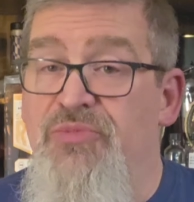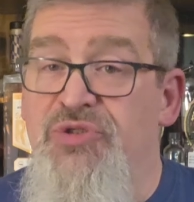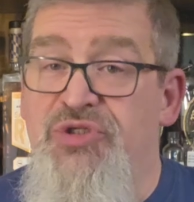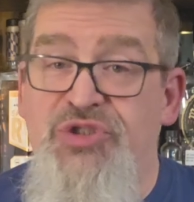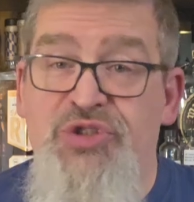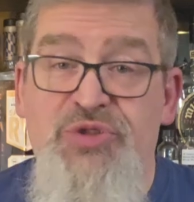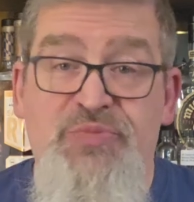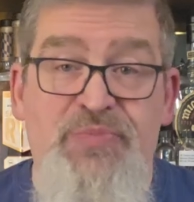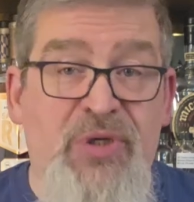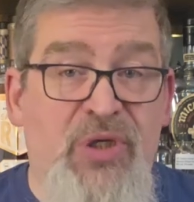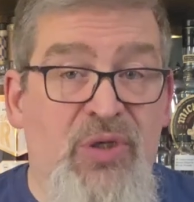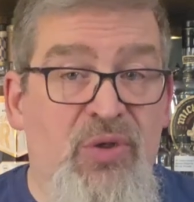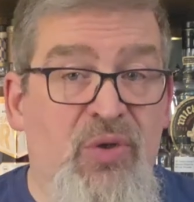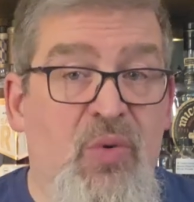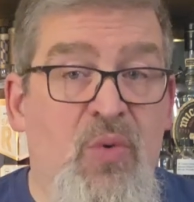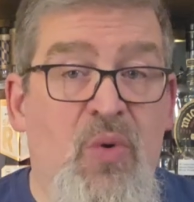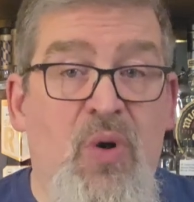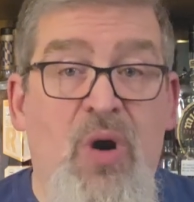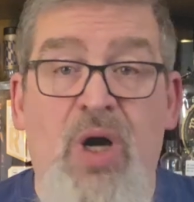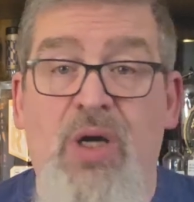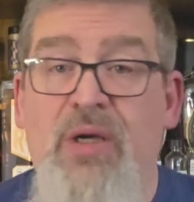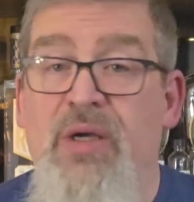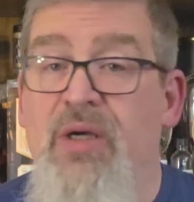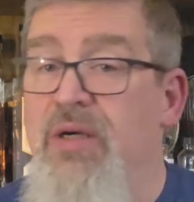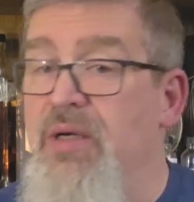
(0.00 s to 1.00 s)
Spirit
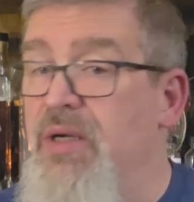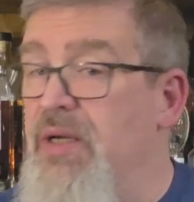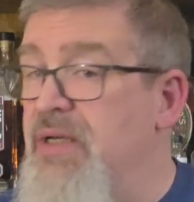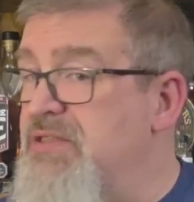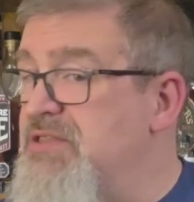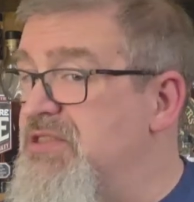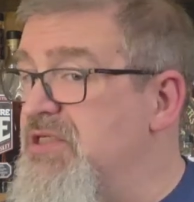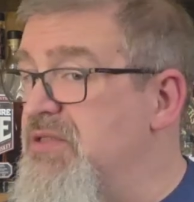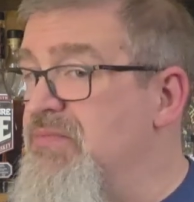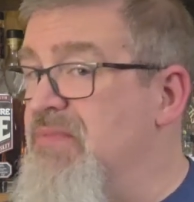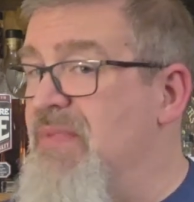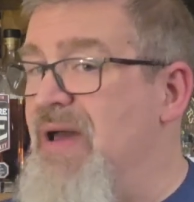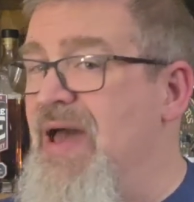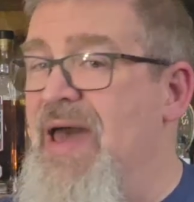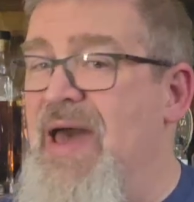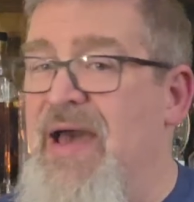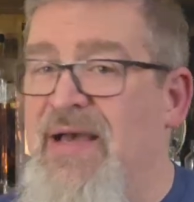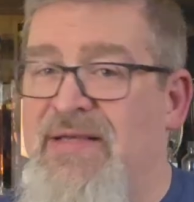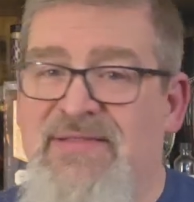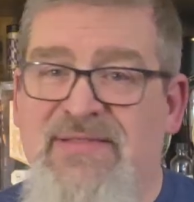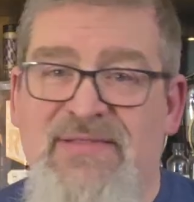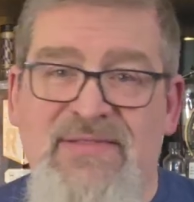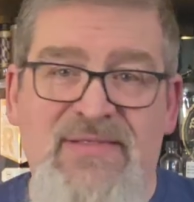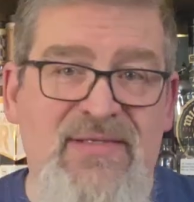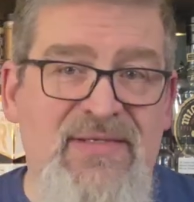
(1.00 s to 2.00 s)
Walker and some
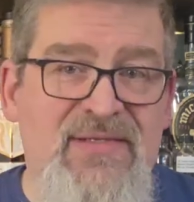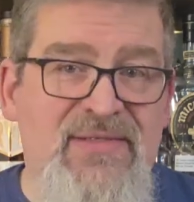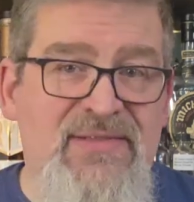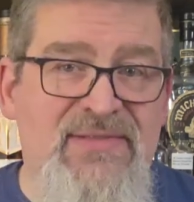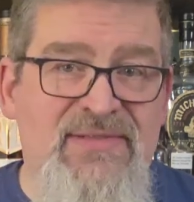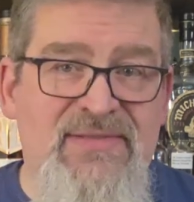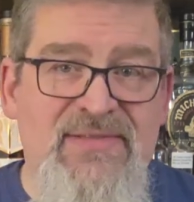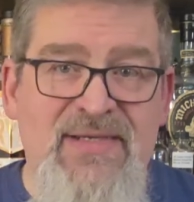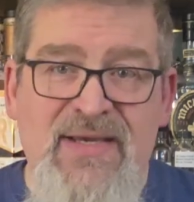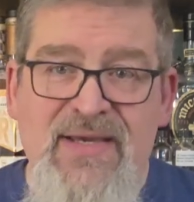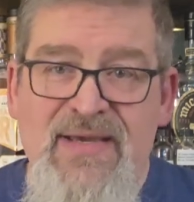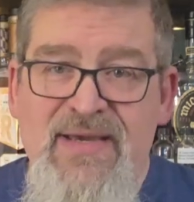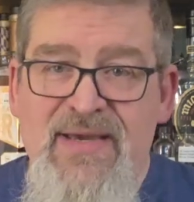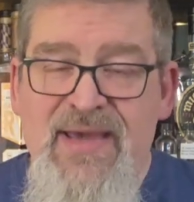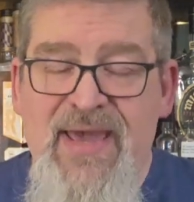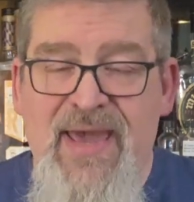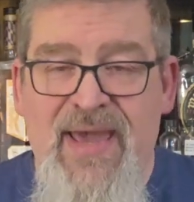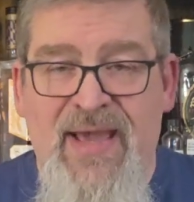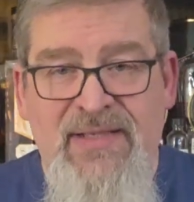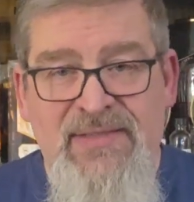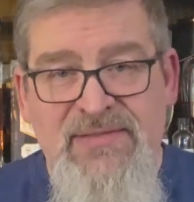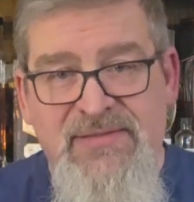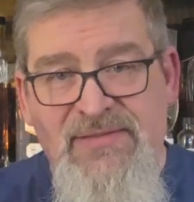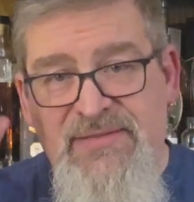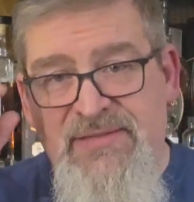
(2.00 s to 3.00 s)
Exodus
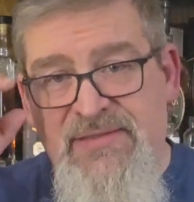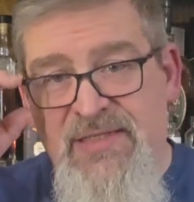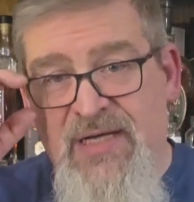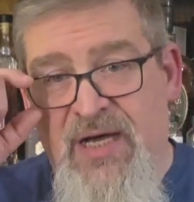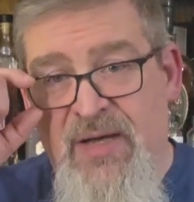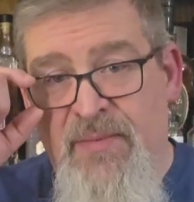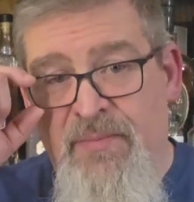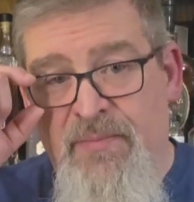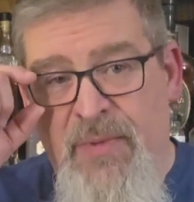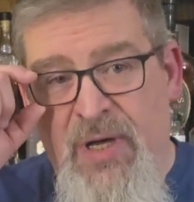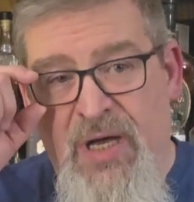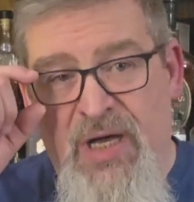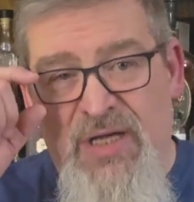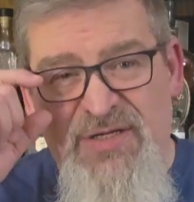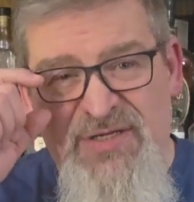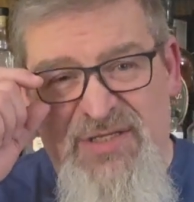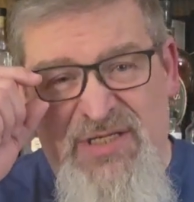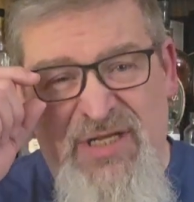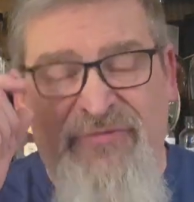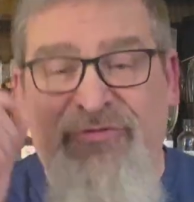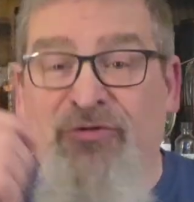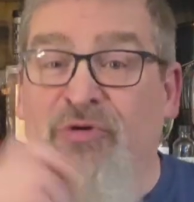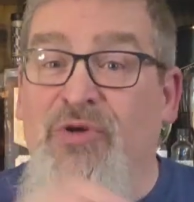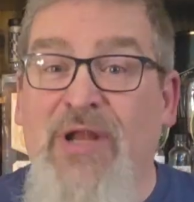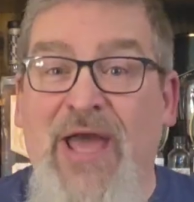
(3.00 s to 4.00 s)
and some
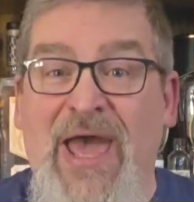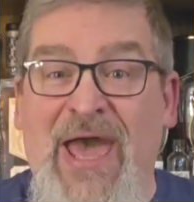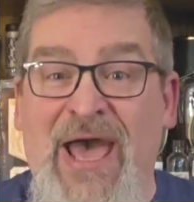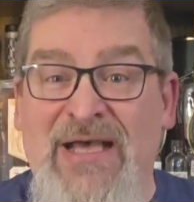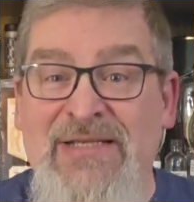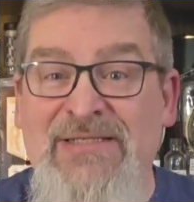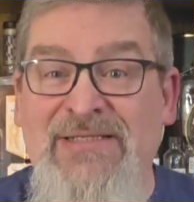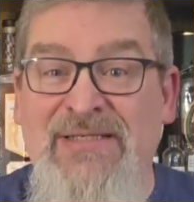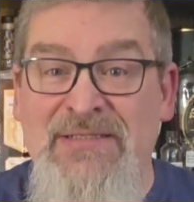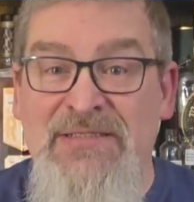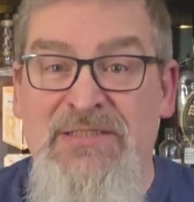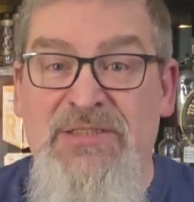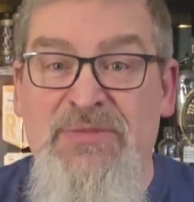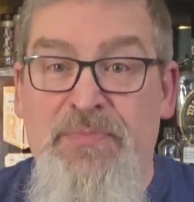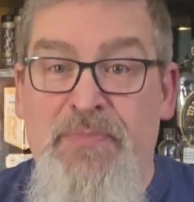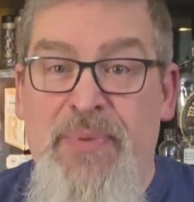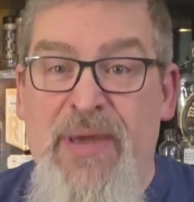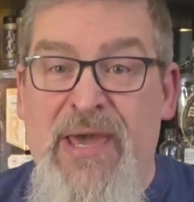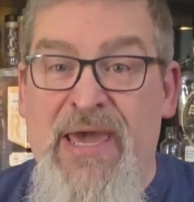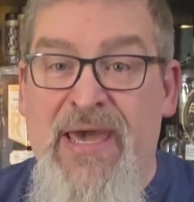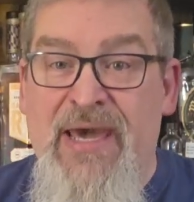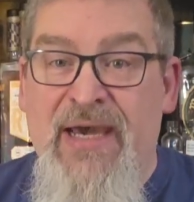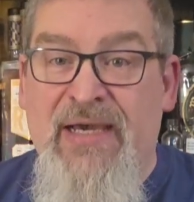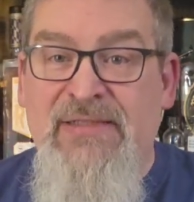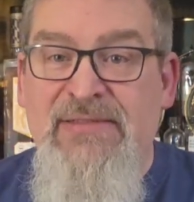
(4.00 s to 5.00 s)
different essence
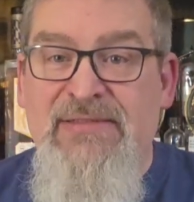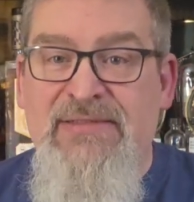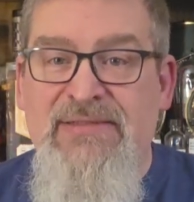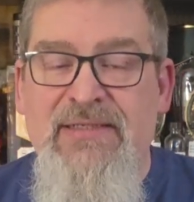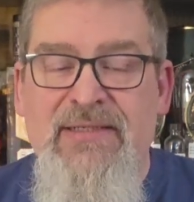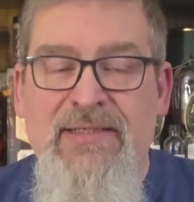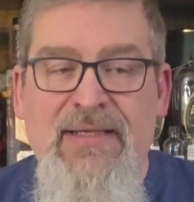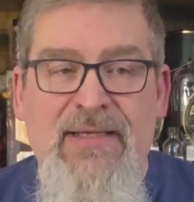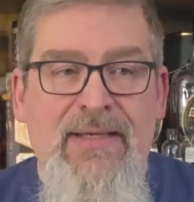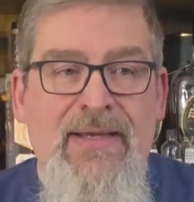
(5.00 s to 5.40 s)
picks.